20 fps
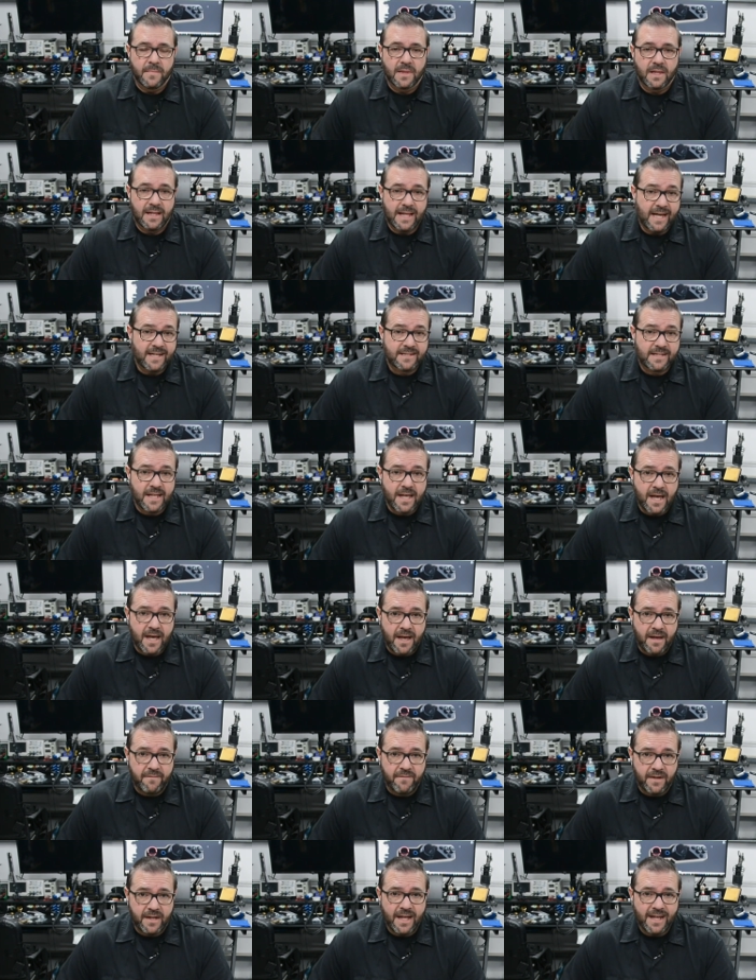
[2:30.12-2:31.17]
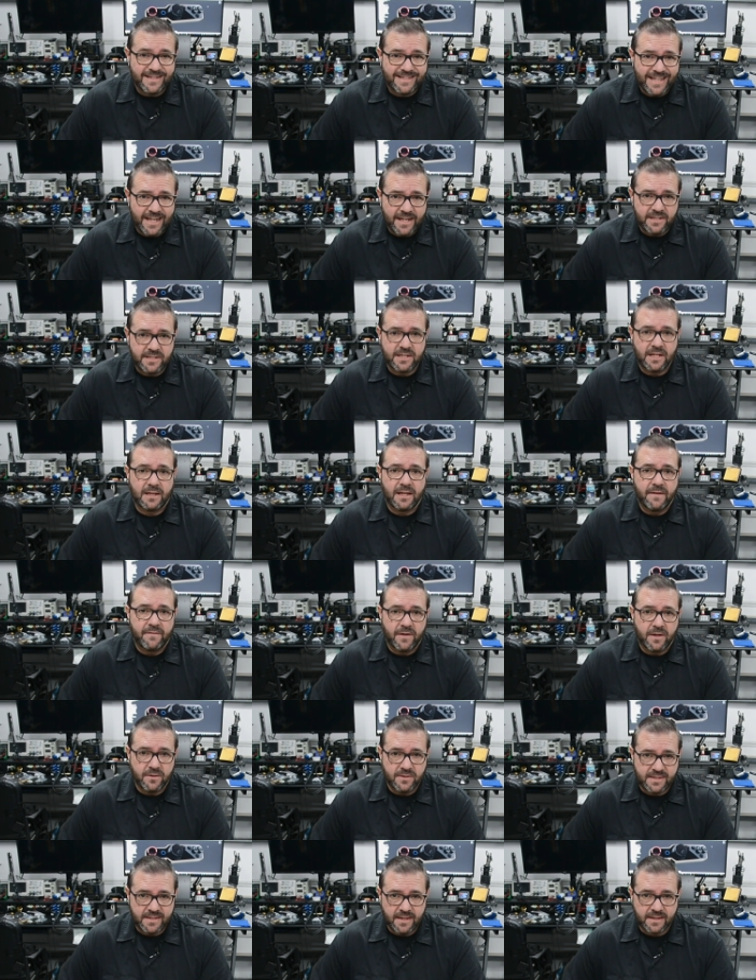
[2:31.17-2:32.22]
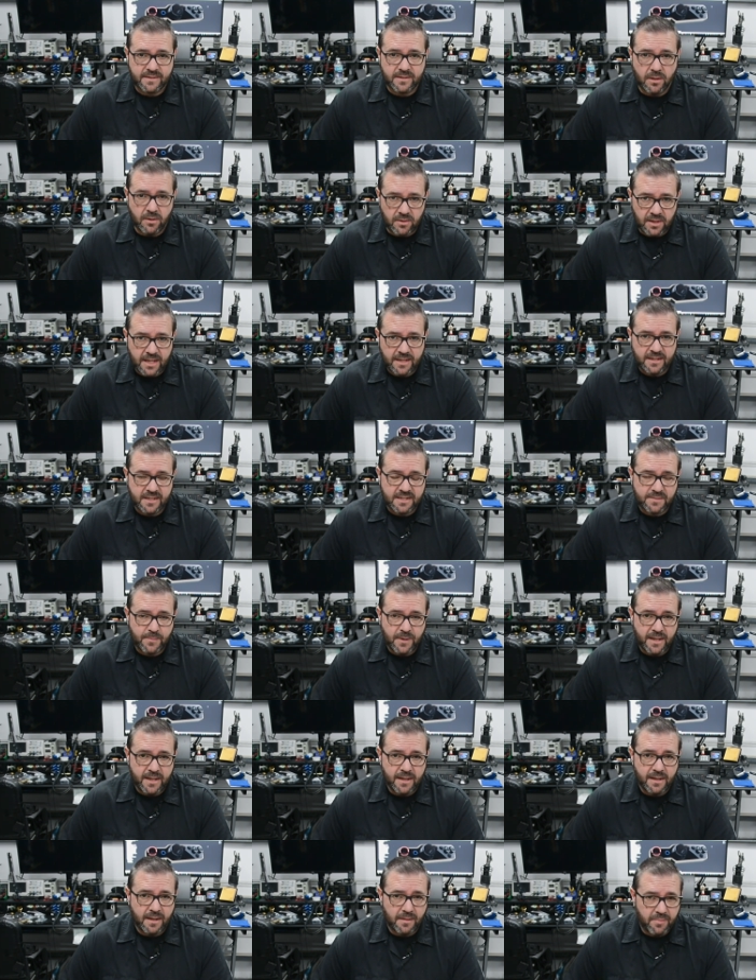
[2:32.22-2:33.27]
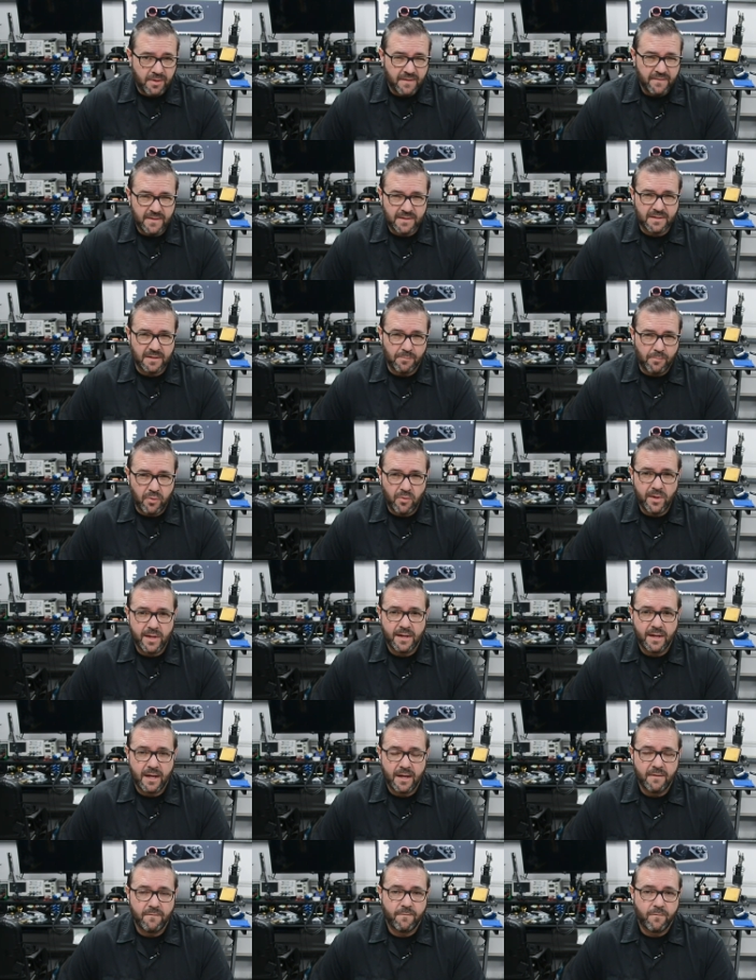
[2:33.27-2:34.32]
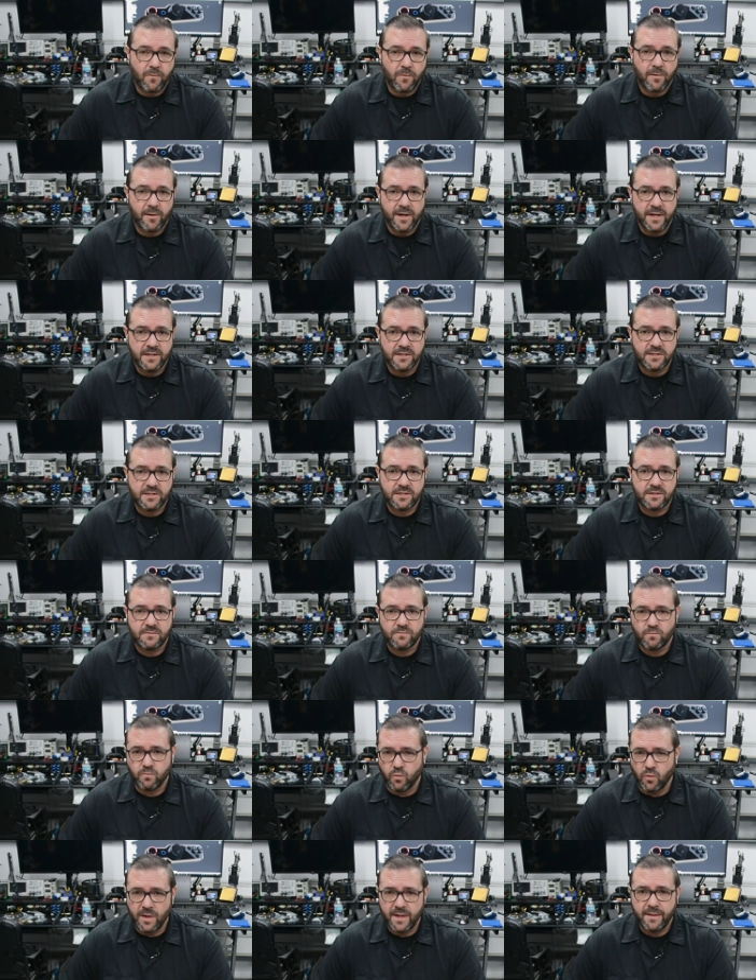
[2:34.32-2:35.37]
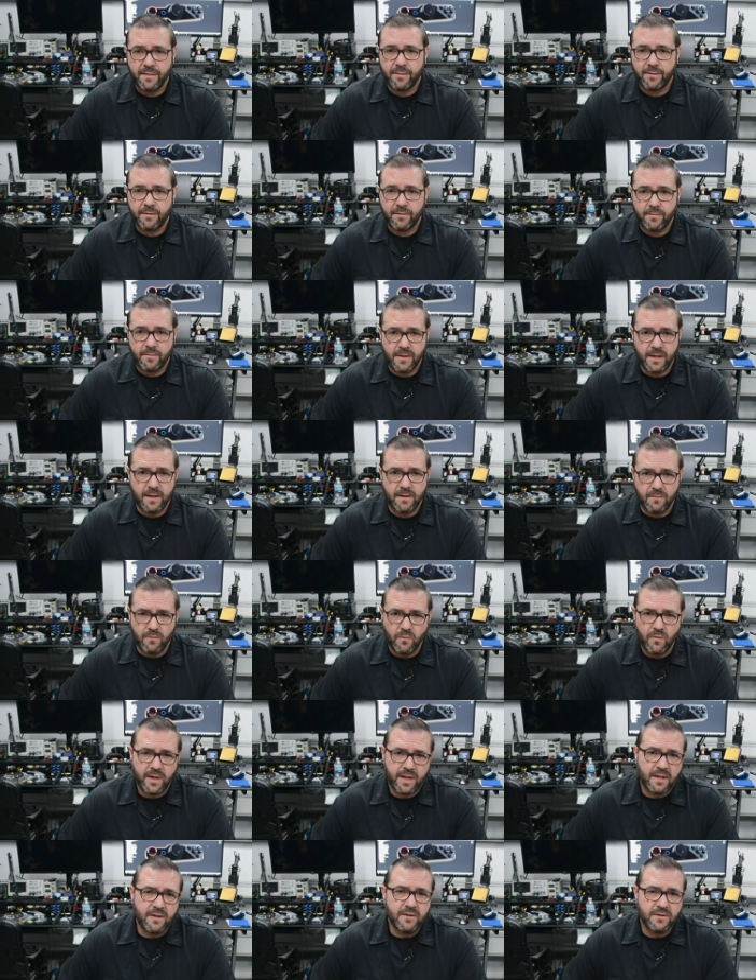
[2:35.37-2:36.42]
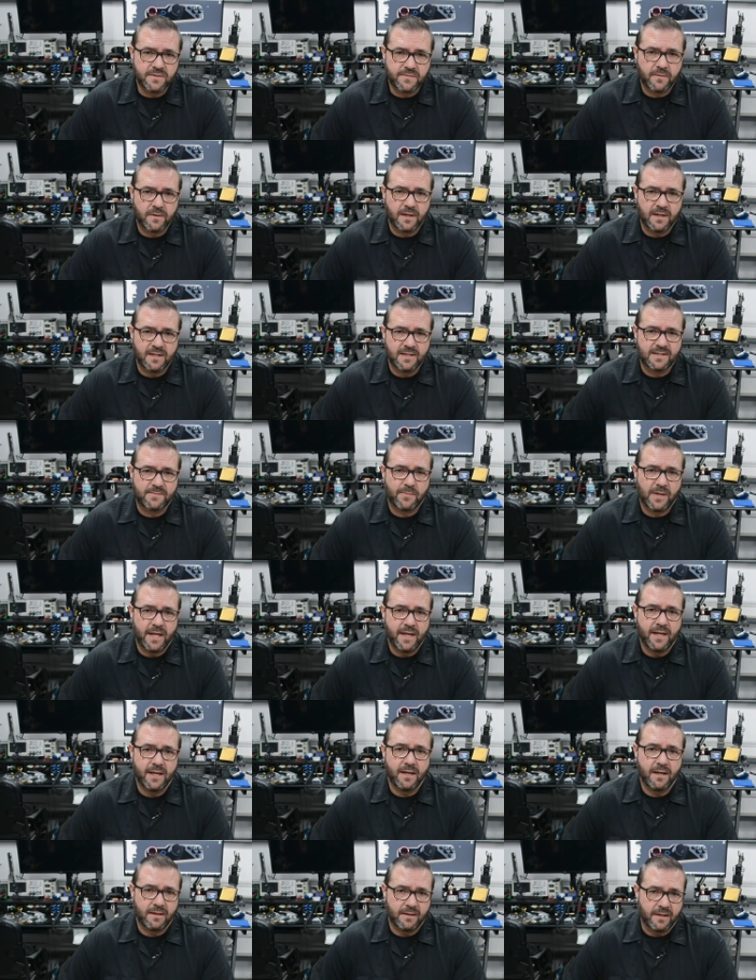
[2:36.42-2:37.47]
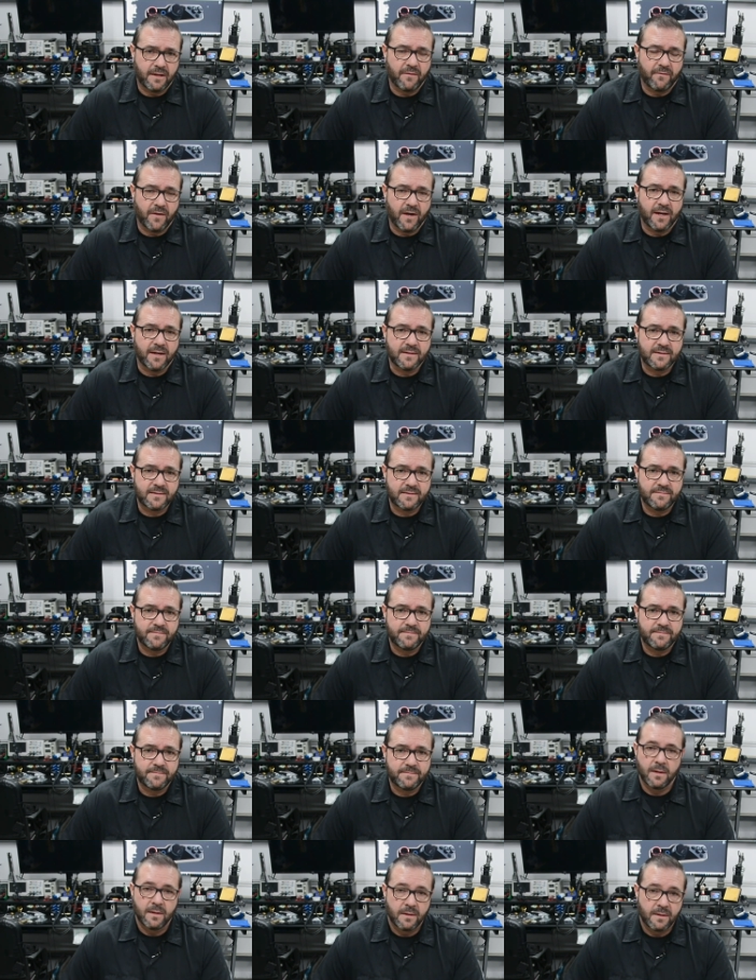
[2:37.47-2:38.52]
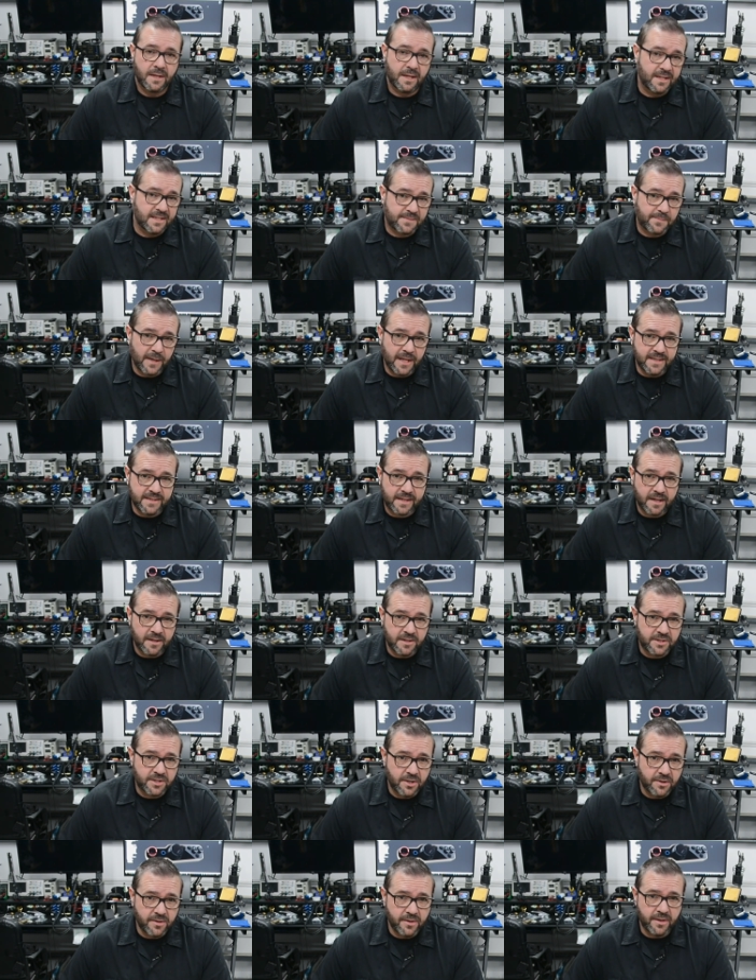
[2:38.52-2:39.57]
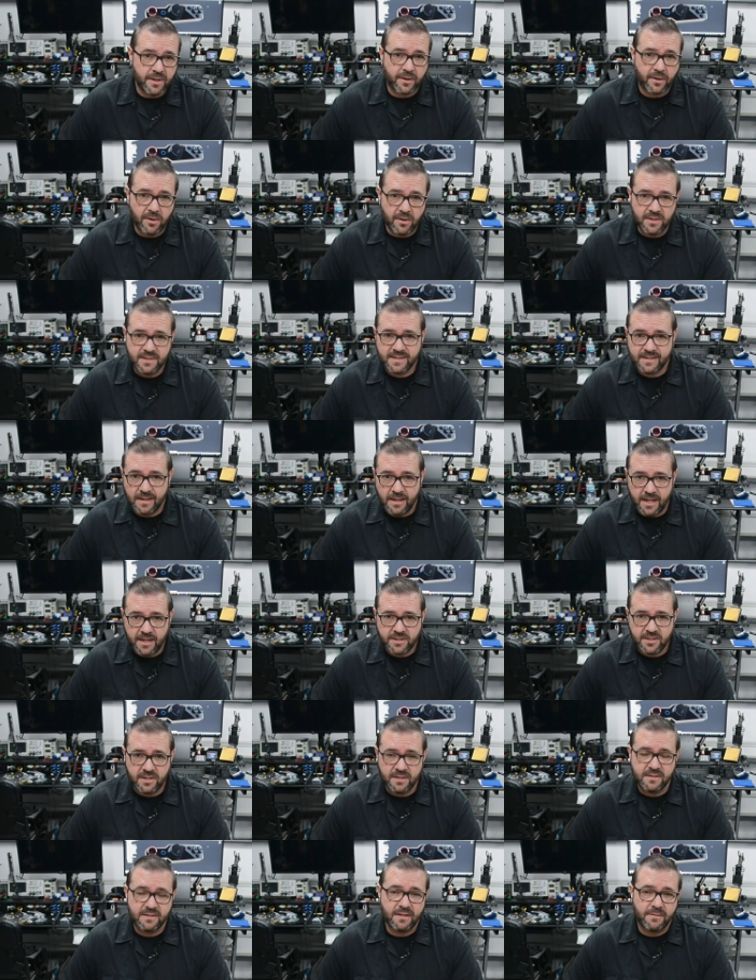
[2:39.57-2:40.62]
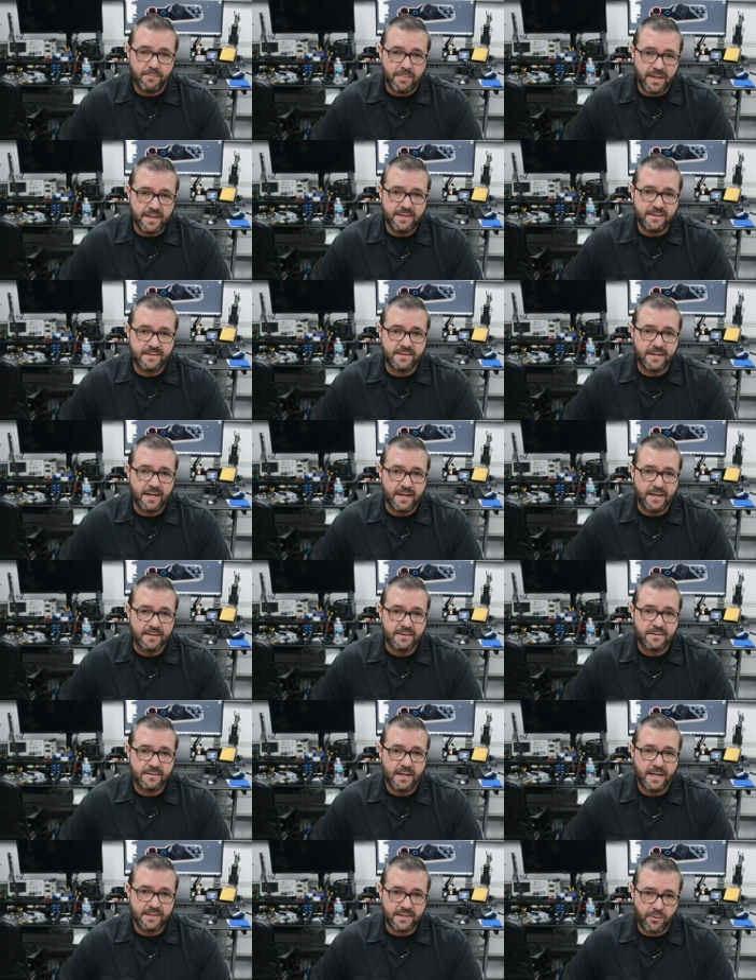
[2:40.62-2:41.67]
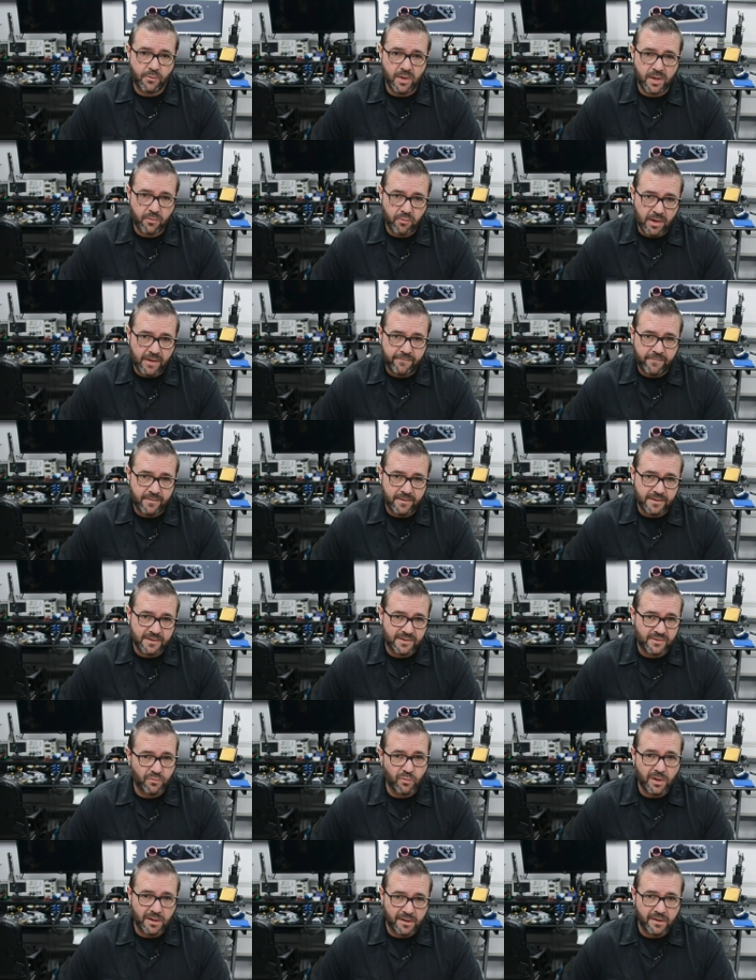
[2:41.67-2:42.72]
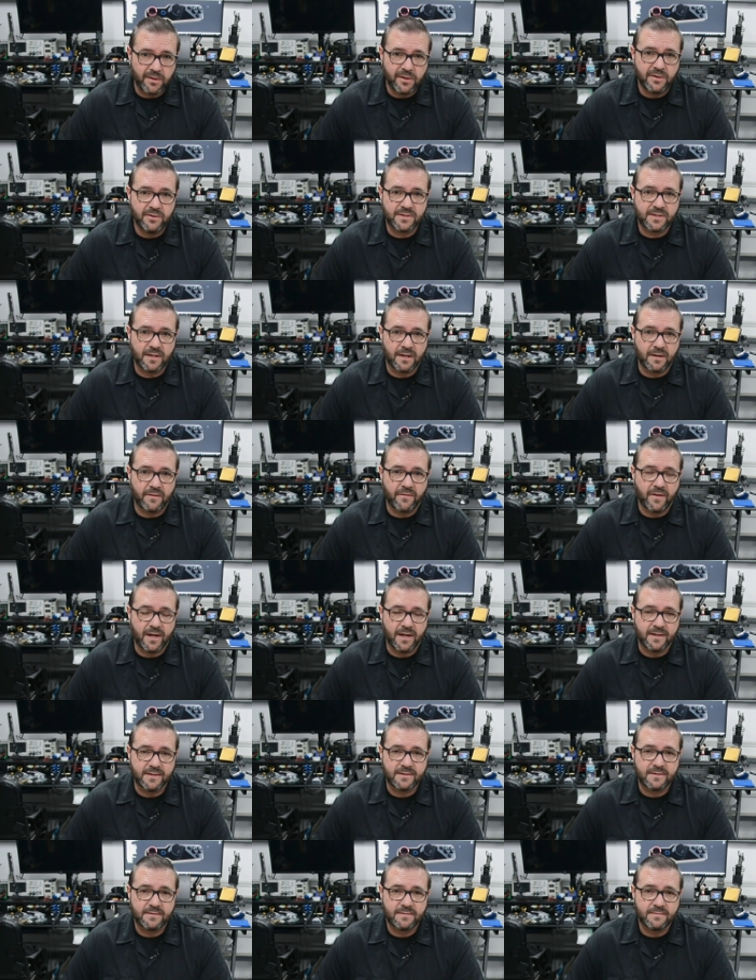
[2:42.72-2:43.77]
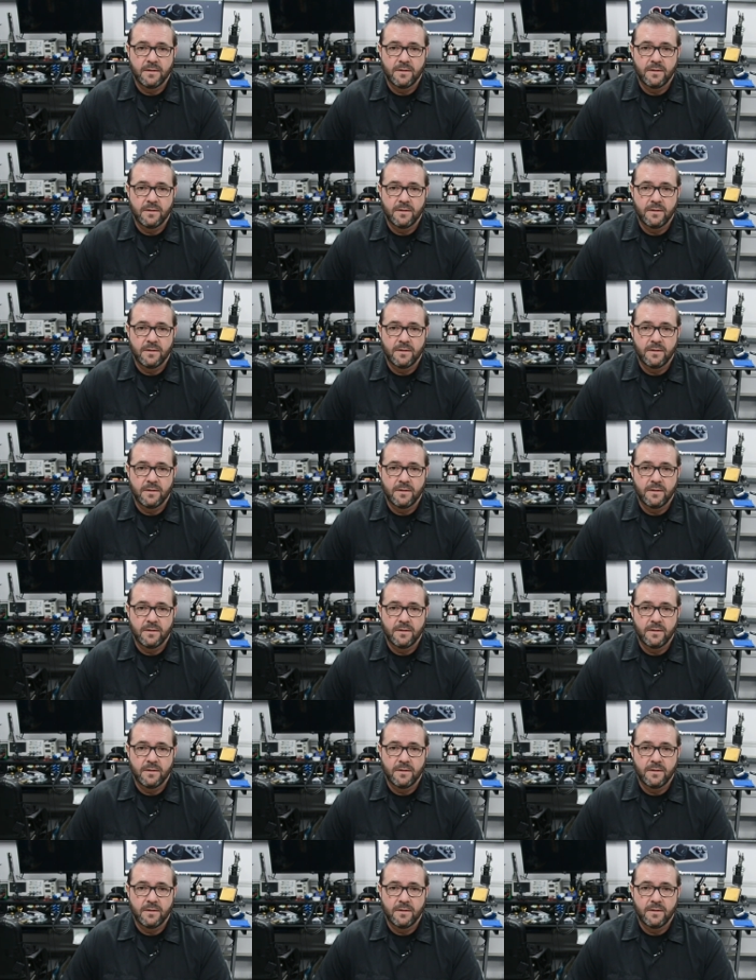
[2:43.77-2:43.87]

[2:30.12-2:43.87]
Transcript: Lastly, I have an S H eleven oh six OLED display. I believe it's a zero point nine four inch width that we can use for the display on the device. The display is going to show you the current selections and button states as a quick reference while you're using the device.